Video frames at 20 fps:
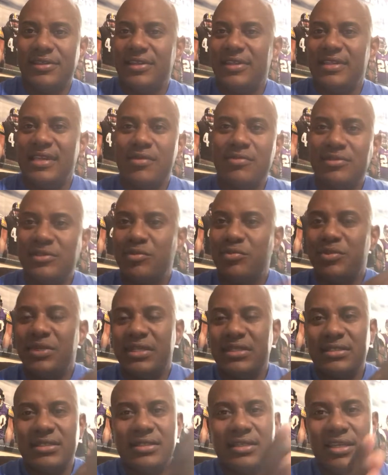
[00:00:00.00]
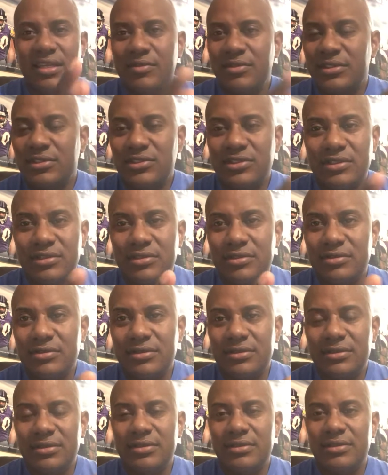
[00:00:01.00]
And that was the biggest thing with the
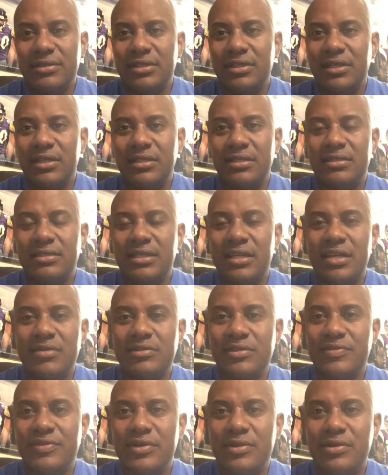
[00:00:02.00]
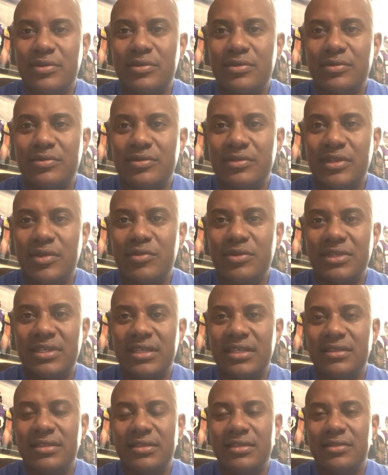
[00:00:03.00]
children in the times of old. They would
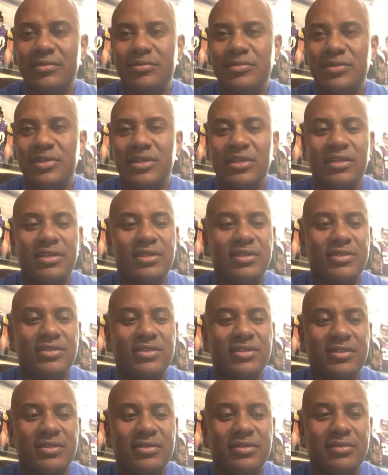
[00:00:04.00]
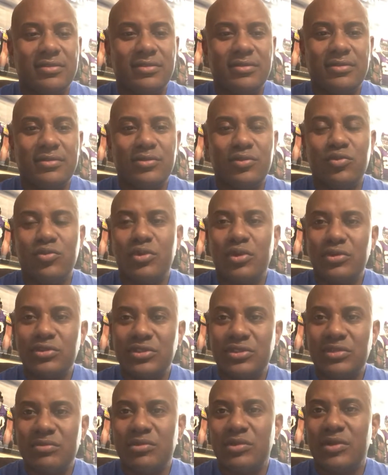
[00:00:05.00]
get them to
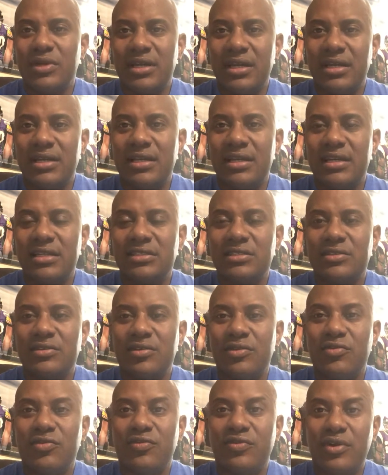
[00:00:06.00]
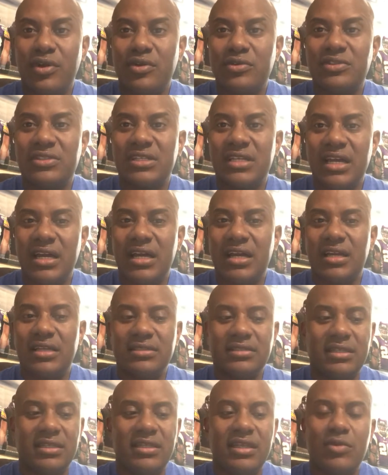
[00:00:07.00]
worship or idolize false
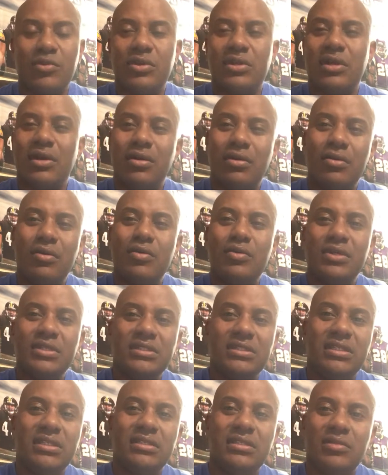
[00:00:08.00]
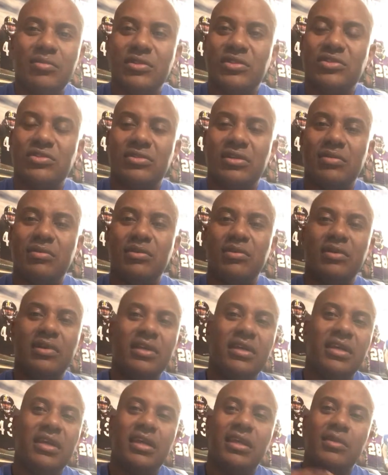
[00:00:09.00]
gods, and that would always get them in trouble,
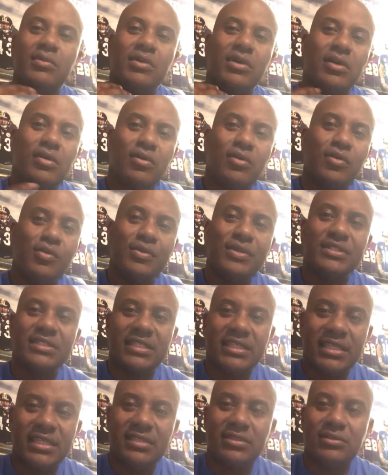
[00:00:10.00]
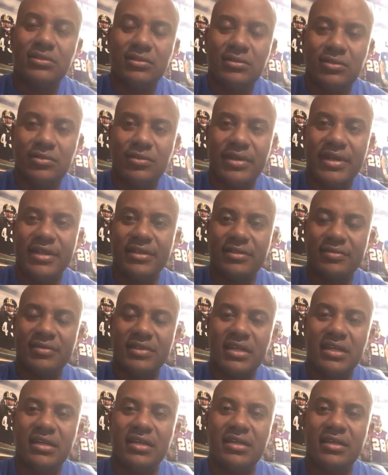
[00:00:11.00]
and it will always kindle the wrath of
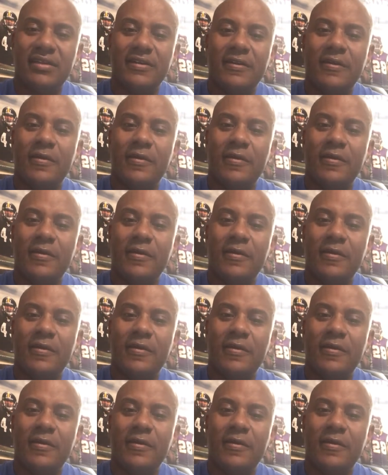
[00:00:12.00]
God.